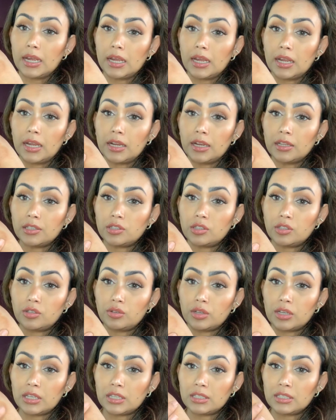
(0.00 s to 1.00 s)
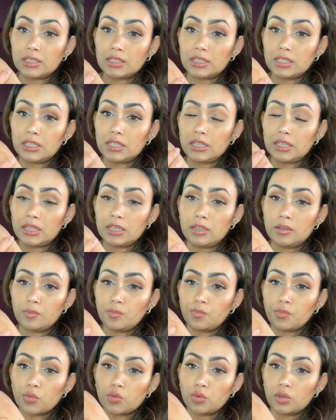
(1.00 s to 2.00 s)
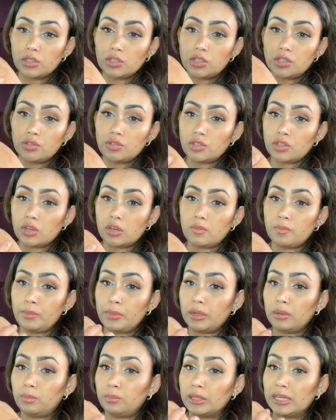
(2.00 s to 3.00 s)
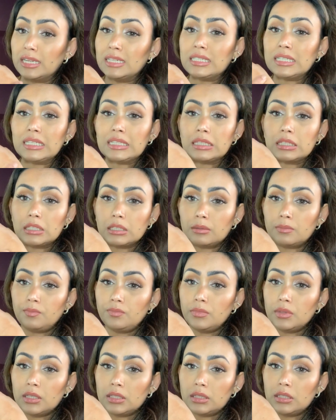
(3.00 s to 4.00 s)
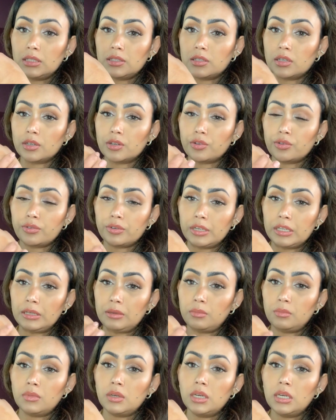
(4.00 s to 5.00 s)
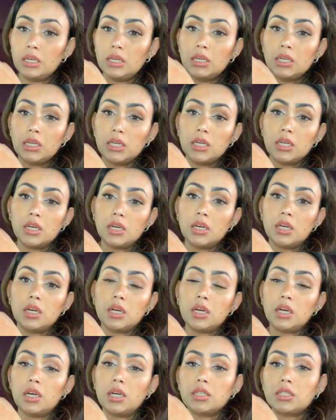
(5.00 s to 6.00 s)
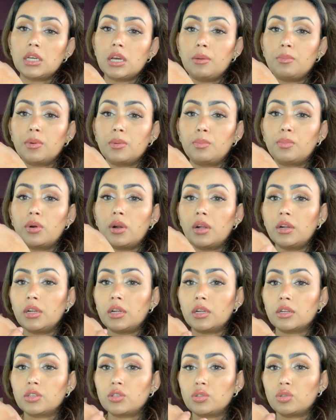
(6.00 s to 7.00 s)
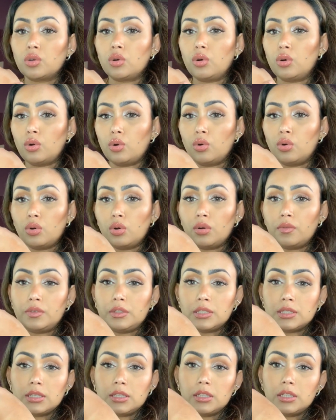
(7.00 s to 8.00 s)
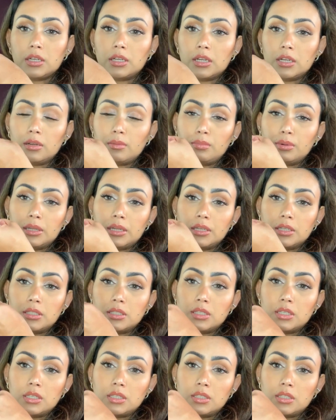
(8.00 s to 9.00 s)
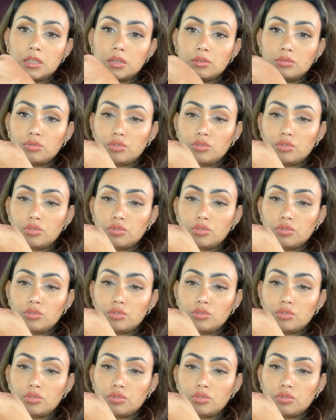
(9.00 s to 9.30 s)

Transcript: And as you can see, once you start blending them, these are cream type of products, so obviously they're gonna blend down